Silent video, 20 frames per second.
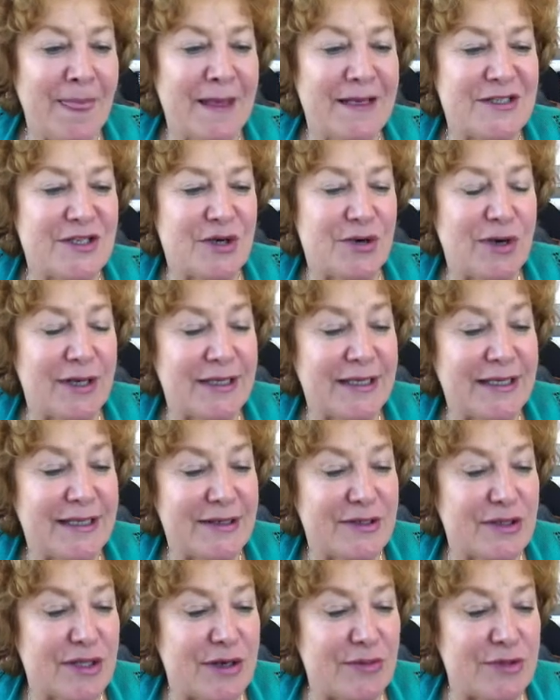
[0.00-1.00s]
So I think
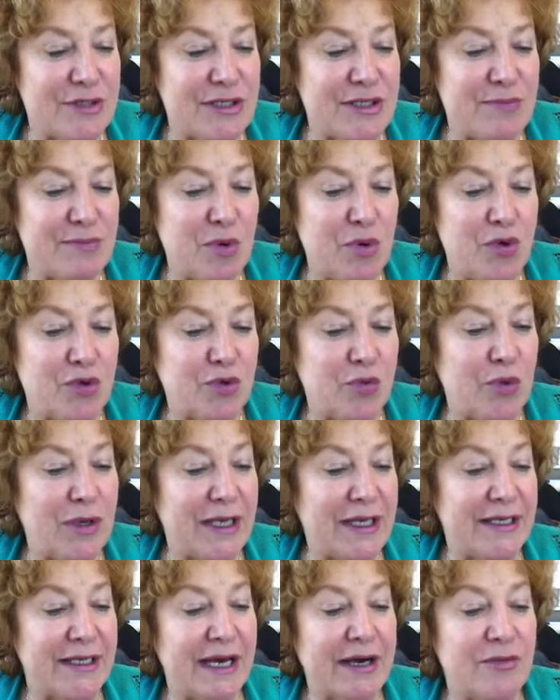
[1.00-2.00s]
that was an important
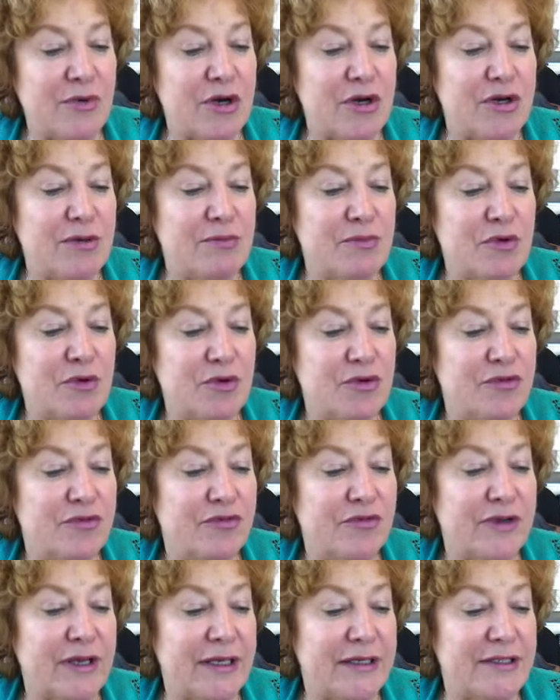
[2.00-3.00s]
week. And now we're going to
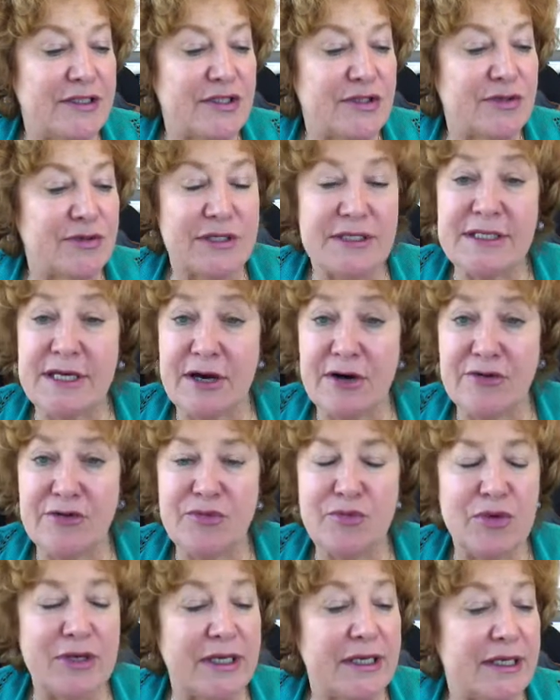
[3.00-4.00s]
move into this current
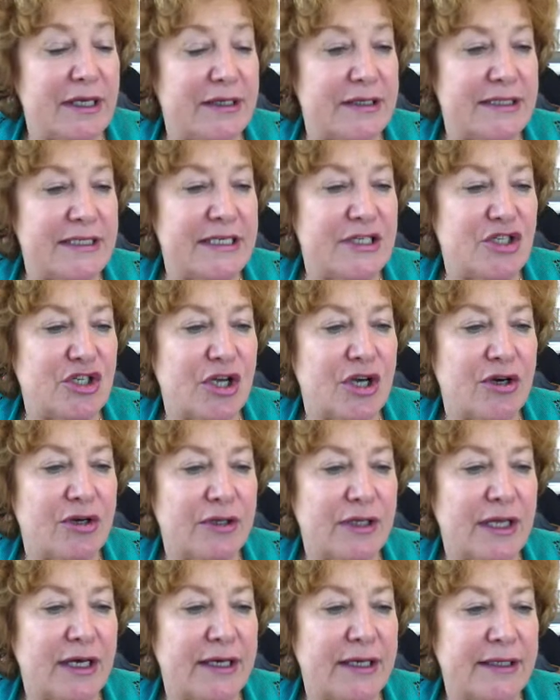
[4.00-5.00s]
week in teaching
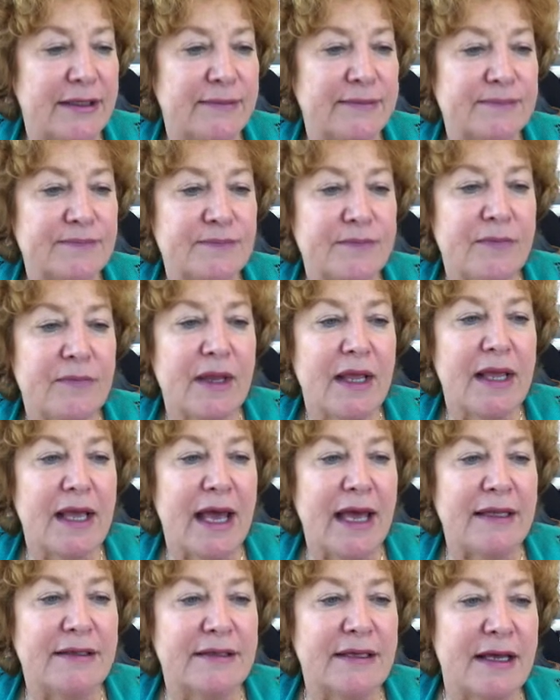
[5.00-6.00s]
online.
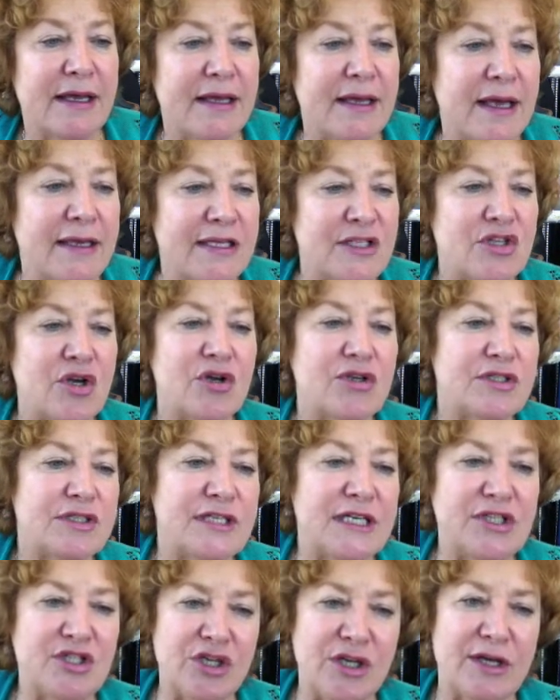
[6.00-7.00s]
And it's not
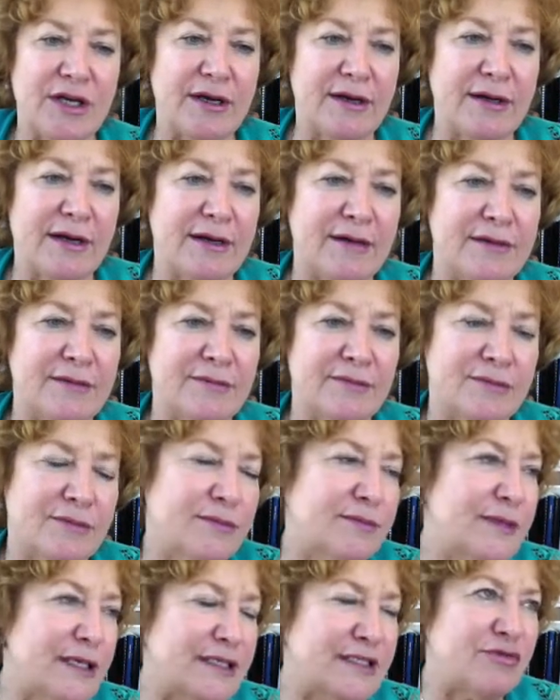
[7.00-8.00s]
teaching,
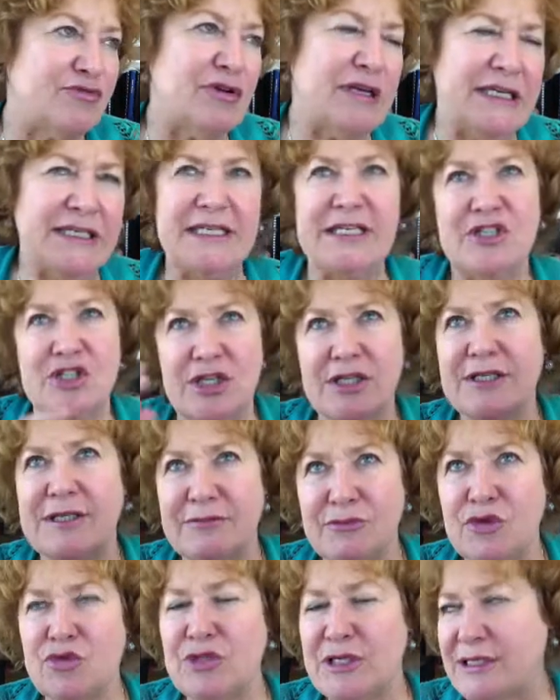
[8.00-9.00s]
it's really teaching
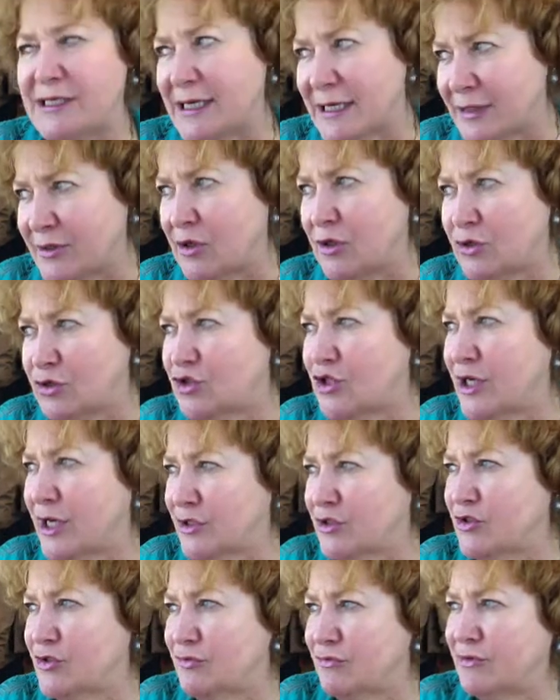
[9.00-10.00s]
using technology. I
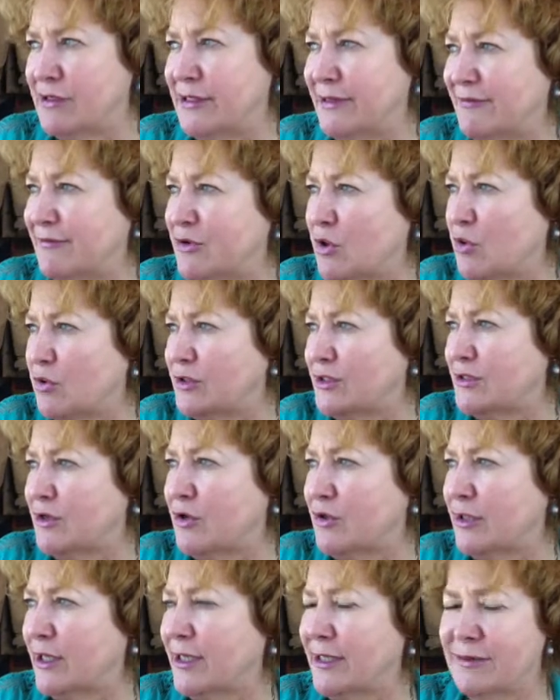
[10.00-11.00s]
shouldn't really have called it
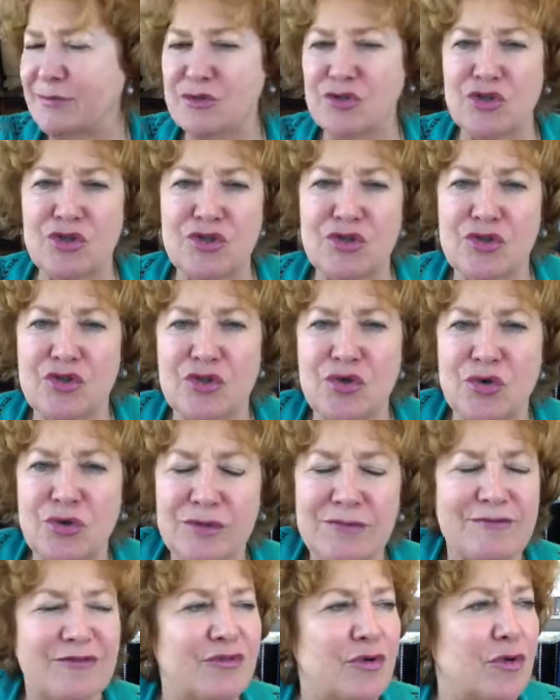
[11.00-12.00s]
online. It was just a short
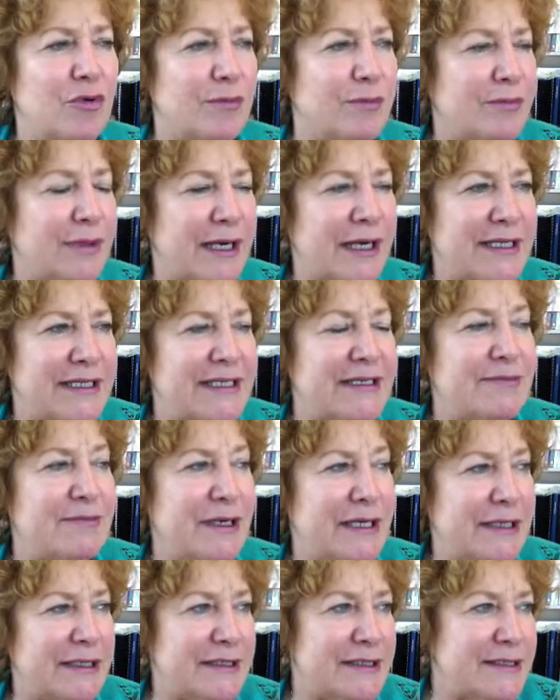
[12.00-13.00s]
form, but I didn't
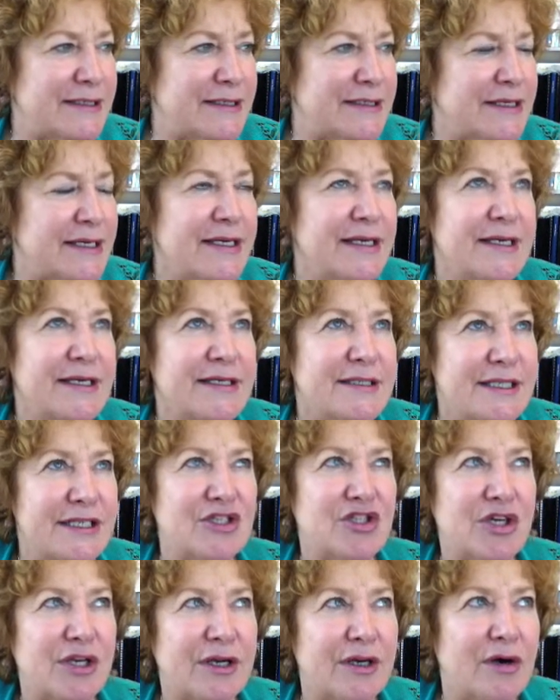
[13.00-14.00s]
mean it as
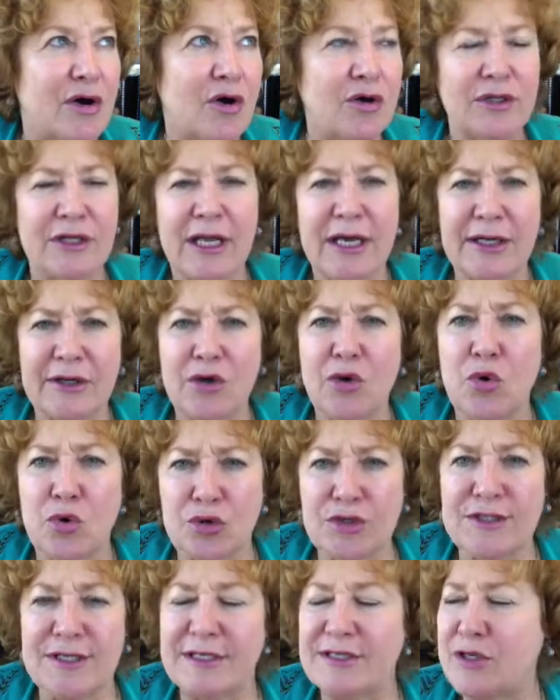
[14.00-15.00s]
teaching online
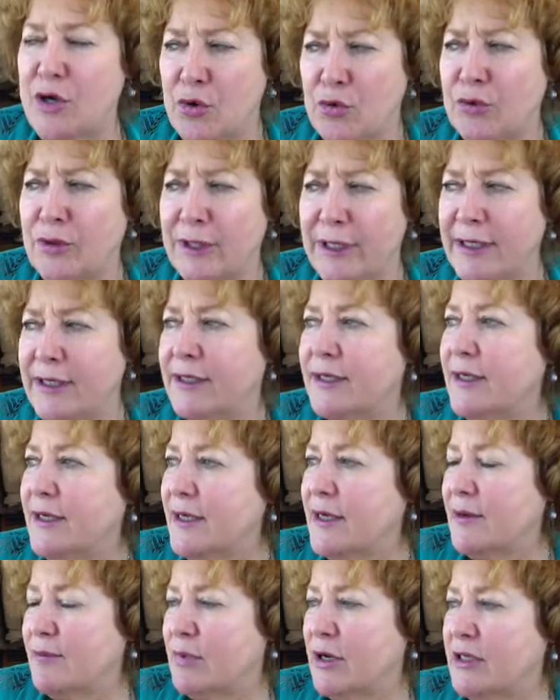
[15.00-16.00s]
courses only,
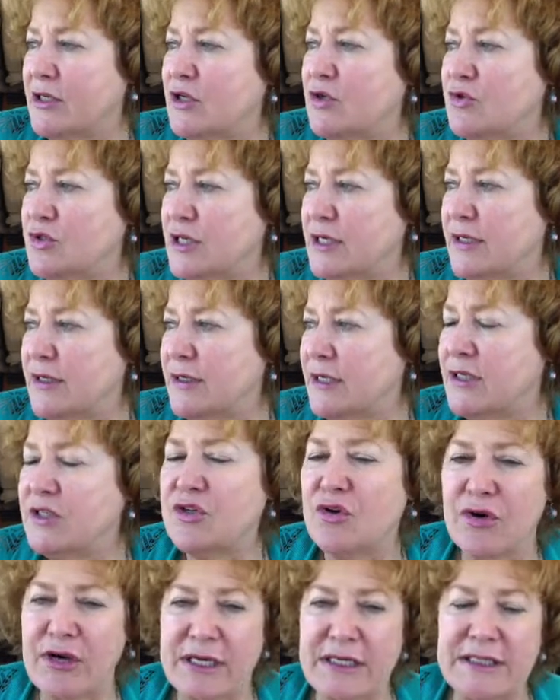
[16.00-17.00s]
but
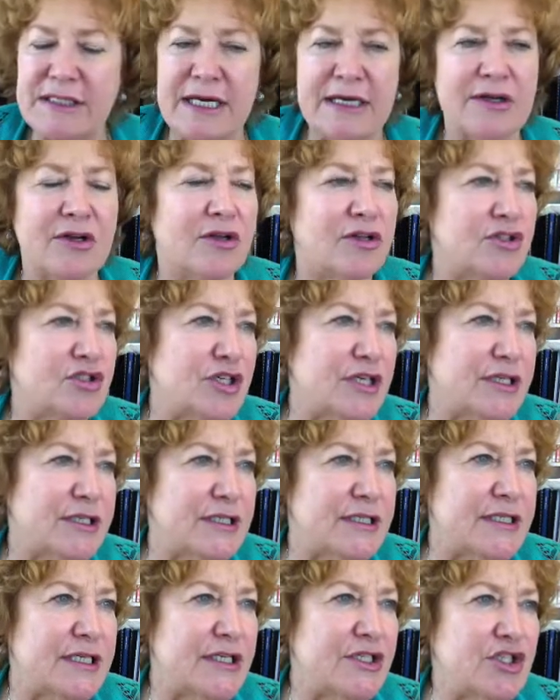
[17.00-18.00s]
integrating technology
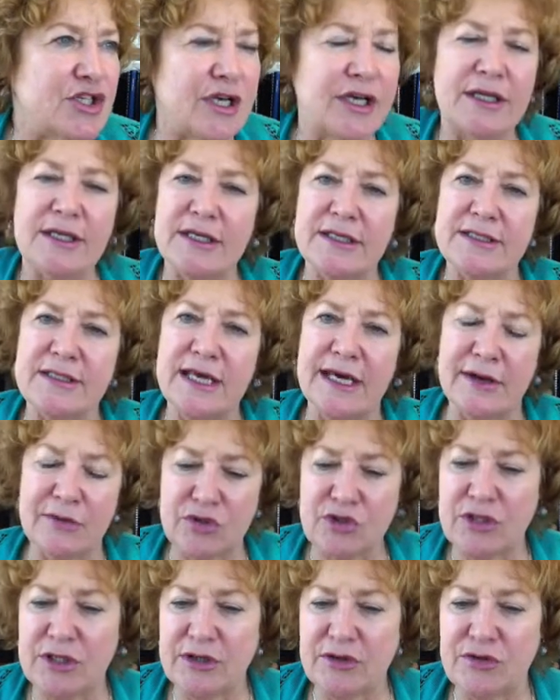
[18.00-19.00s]
into teaching in these
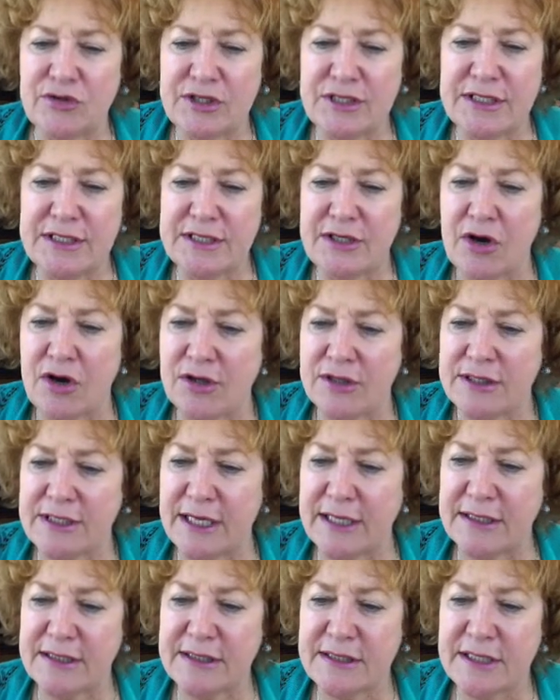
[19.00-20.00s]
language and literacies
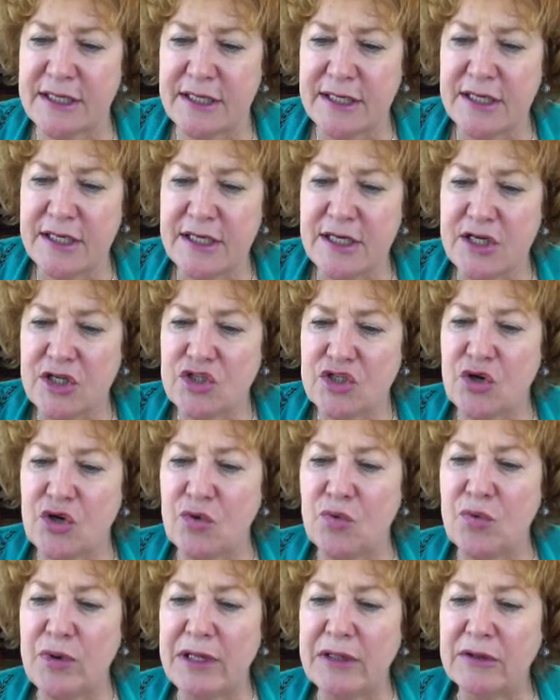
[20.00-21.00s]
contexts. So
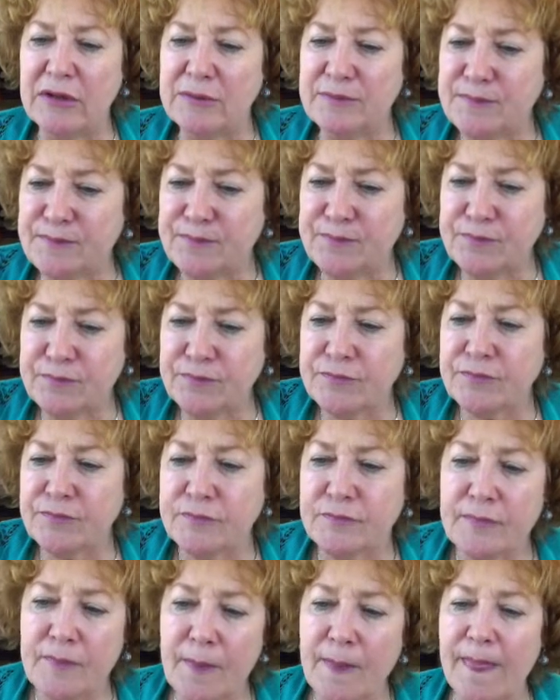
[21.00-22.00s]
we'll
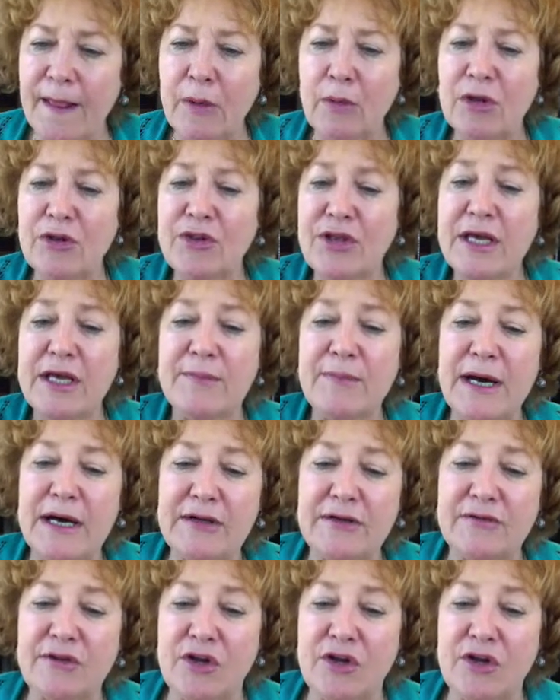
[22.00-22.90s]
think about it.